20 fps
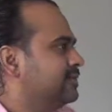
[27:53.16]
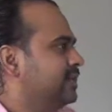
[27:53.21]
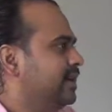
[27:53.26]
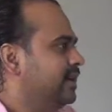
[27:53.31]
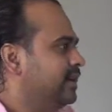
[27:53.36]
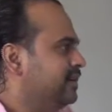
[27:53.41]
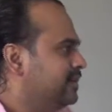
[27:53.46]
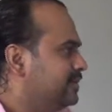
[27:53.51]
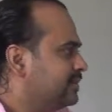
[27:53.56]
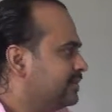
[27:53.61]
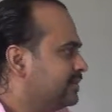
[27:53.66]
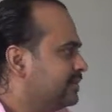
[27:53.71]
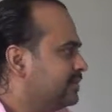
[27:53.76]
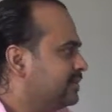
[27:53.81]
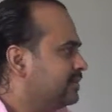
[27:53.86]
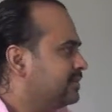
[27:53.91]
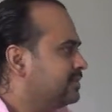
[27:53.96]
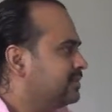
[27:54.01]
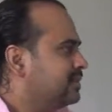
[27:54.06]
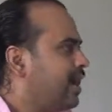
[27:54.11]
Huh?
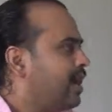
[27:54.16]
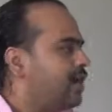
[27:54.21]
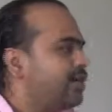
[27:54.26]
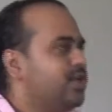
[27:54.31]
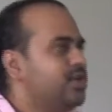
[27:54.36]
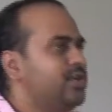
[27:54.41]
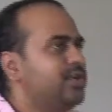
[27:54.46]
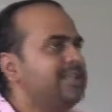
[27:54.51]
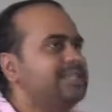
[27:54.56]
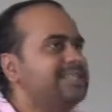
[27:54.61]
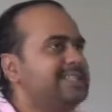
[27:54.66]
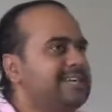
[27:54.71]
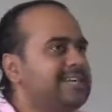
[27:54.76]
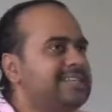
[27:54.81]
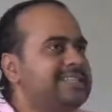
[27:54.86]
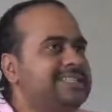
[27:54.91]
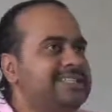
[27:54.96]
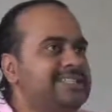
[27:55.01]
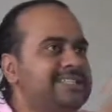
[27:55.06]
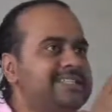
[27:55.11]
How you are
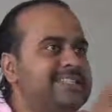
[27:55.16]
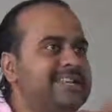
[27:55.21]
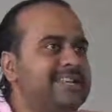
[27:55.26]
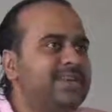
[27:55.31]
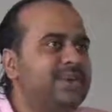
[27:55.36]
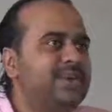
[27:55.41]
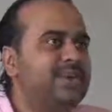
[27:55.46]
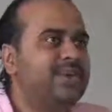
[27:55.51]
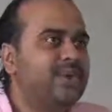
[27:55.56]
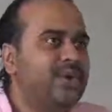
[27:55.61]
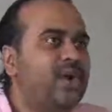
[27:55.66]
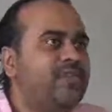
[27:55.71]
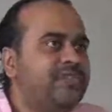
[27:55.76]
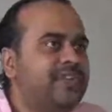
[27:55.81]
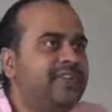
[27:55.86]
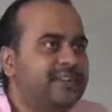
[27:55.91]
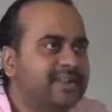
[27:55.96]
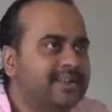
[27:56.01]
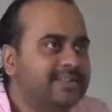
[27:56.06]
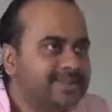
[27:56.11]
jealous and insecure
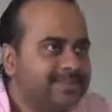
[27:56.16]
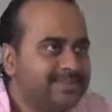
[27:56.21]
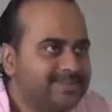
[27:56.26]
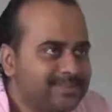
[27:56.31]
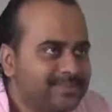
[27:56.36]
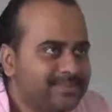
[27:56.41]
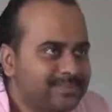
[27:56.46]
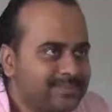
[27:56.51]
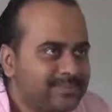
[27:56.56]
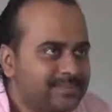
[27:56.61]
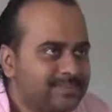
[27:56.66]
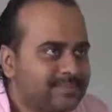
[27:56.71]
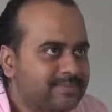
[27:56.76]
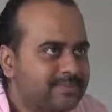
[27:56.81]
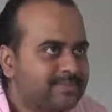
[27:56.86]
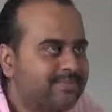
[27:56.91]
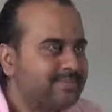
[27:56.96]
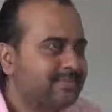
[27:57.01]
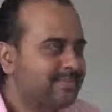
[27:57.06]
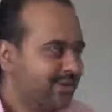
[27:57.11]
often?
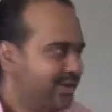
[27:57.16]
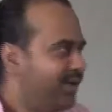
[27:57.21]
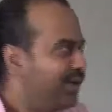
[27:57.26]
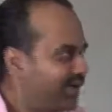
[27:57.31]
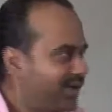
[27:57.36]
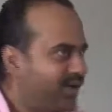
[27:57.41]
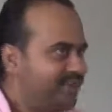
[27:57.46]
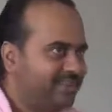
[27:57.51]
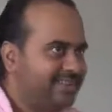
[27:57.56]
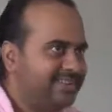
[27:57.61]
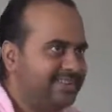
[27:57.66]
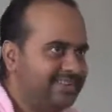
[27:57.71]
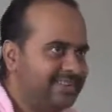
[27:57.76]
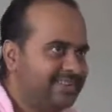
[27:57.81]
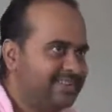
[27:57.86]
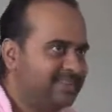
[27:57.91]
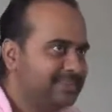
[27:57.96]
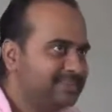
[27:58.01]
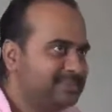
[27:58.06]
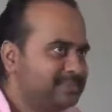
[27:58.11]
Not
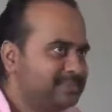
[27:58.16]
always.